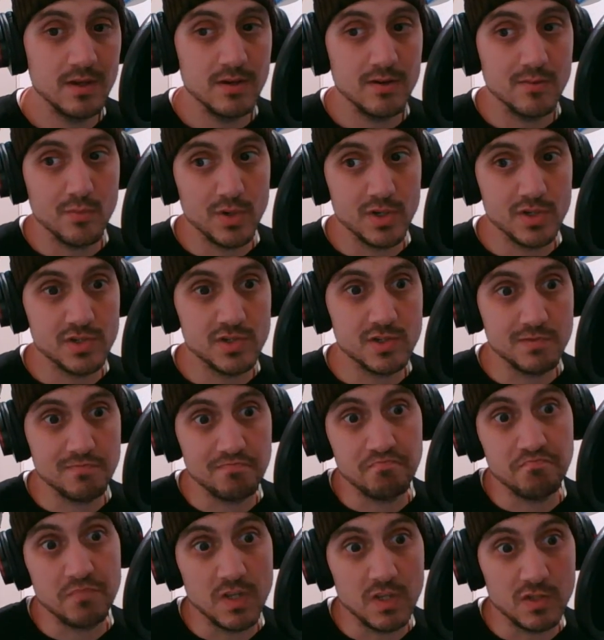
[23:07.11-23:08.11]
which
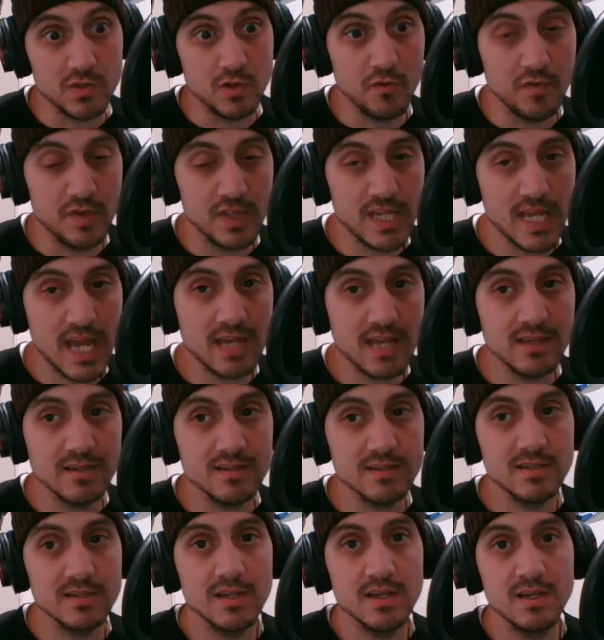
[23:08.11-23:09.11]
is good for the
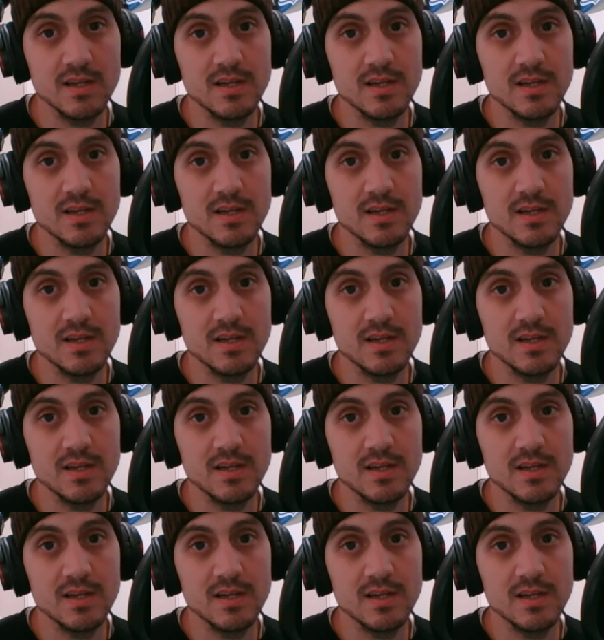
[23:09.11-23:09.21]
Yankees,